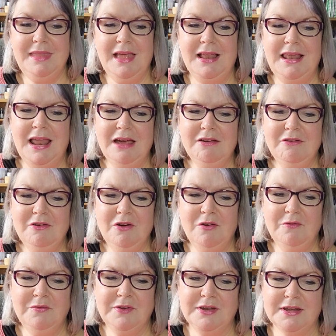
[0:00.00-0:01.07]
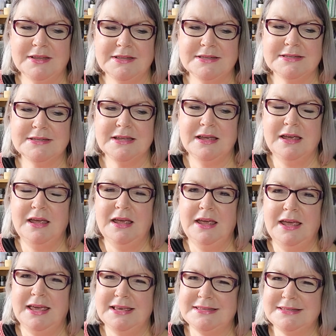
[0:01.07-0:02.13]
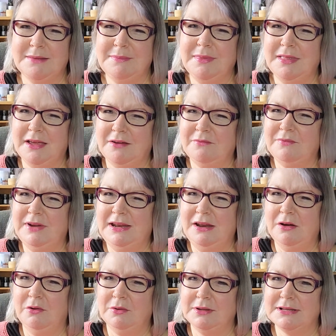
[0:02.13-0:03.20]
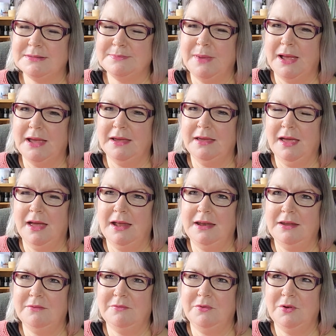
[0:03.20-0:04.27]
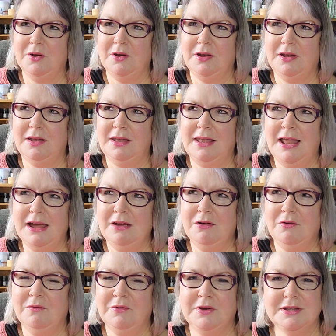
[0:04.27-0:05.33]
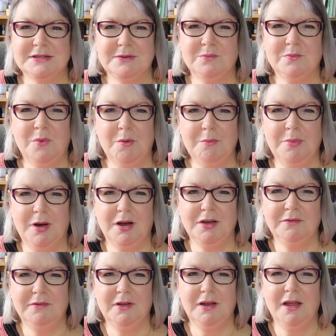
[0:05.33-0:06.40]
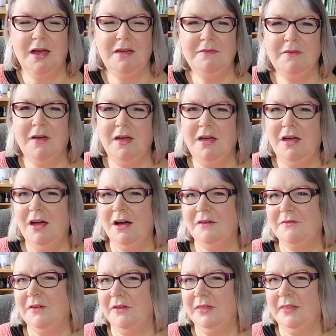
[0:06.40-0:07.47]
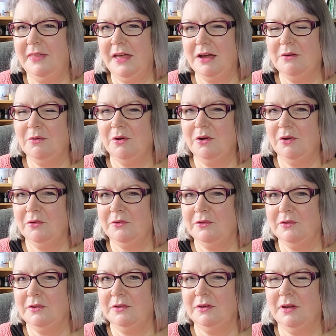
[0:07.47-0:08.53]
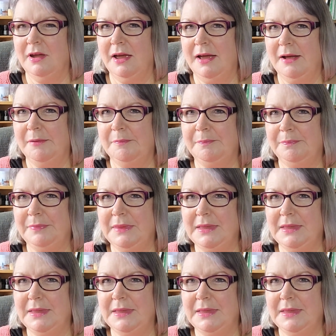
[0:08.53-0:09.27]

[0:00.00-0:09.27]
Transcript: lack of confidence is something that can really hold us back. And if you lack confidence in one part of your life, I find that that quite often um,